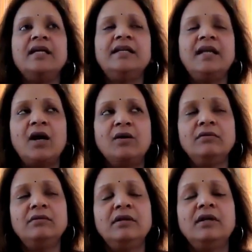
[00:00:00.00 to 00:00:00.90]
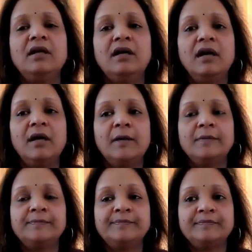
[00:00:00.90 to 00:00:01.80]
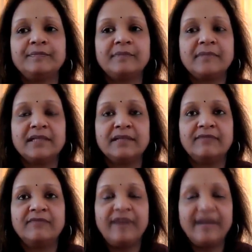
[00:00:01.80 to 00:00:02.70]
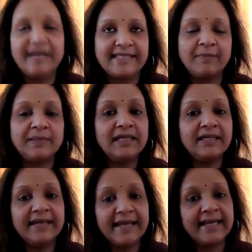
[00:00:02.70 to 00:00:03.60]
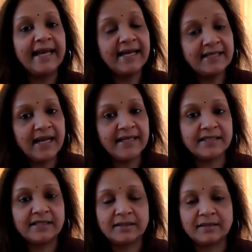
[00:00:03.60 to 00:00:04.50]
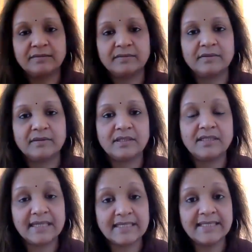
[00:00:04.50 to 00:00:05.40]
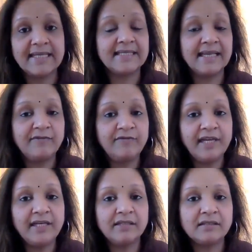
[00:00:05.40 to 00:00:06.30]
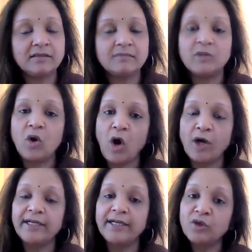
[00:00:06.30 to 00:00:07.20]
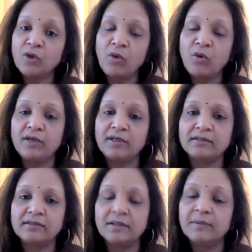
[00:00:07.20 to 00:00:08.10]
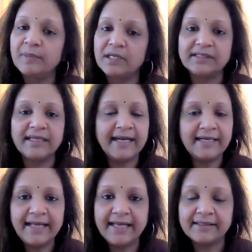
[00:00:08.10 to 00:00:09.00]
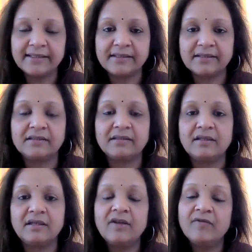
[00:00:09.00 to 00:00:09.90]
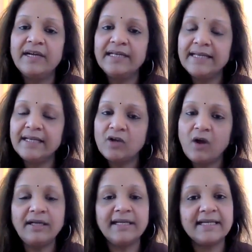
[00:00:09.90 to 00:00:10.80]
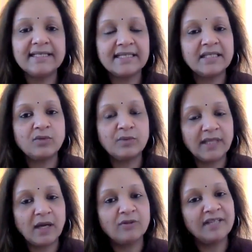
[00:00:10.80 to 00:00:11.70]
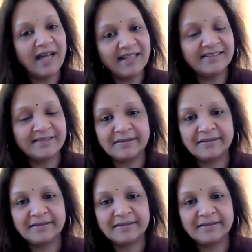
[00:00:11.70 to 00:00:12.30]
Now, For example, day and night, success and failure, hot and cold, birth and death. One cannot exist without the other.